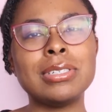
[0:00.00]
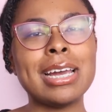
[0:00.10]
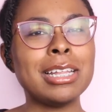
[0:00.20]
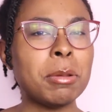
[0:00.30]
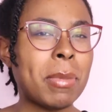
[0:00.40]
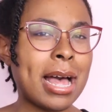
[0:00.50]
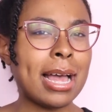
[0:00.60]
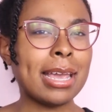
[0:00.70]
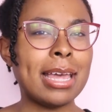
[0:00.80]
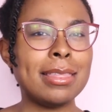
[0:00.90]
dial it
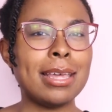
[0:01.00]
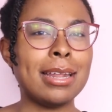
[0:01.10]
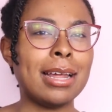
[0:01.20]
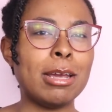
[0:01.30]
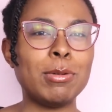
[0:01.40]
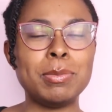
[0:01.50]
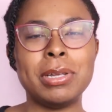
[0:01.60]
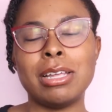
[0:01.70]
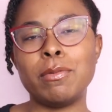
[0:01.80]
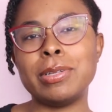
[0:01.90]
back, and then I would
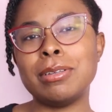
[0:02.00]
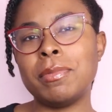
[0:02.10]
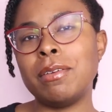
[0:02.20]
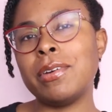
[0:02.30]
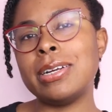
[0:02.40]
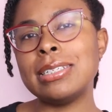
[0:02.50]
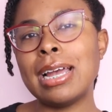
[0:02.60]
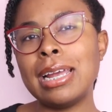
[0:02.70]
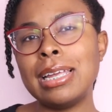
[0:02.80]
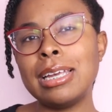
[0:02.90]
be left with something very
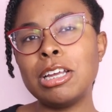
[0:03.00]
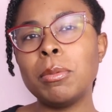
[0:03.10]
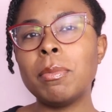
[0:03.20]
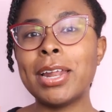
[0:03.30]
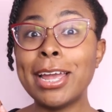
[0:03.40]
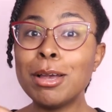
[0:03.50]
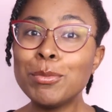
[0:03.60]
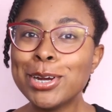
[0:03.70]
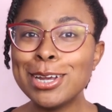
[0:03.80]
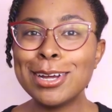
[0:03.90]
tiny. But I
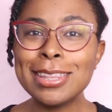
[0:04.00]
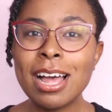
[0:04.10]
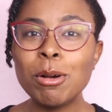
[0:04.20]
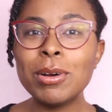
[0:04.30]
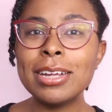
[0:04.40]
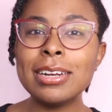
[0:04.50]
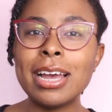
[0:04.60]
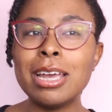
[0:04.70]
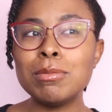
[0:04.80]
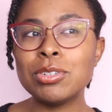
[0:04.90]
am working on that one.
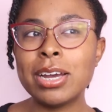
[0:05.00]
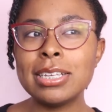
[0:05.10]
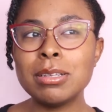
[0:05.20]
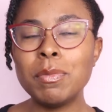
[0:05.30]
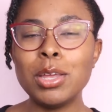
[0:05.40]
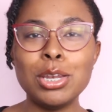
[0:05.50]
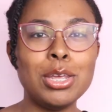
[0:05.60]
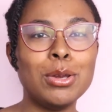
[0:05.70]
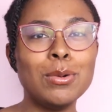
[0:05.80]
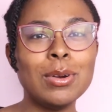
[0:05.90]
I am trying something
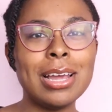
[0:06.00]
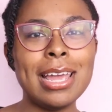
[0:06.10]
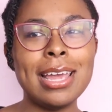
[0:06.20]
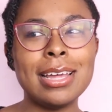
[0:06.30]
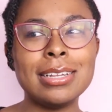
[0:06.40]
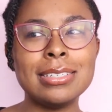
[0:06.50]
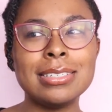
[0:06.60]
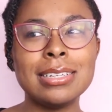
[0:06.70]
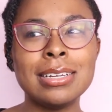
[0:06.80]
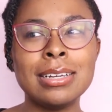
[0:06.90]
new
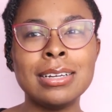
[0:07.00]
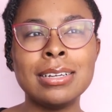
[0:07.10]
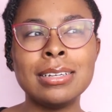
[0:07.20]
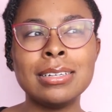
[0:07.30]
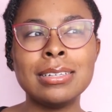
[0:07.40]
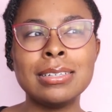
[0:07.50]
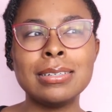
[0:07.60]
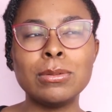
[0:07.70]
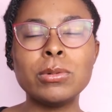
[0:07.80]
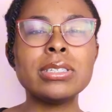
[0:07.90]
and
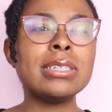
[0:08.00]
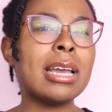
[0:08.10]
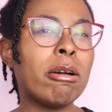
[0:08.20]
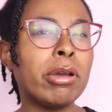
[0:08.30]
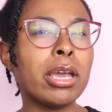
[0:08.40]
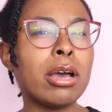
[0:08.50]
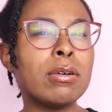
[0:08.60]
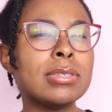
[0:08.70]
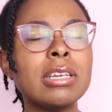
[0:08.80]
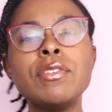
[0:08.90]
we'll see how it
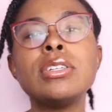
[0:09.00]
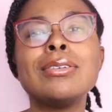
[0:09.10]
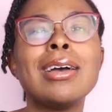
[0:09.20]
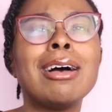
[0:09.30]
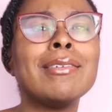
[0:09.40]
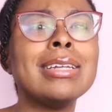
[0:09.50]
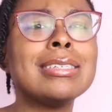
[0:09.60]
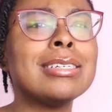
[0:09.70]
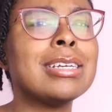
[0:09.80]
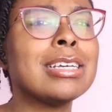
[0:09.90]
goes. If you do have any
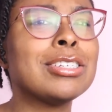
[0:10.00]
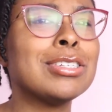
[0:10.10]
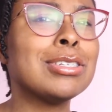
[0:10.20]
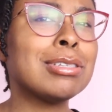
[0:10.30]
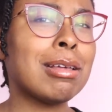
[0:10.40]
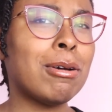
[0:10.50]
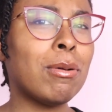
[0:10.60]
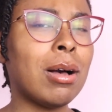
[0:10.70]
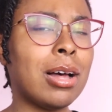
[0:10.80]
suggestions though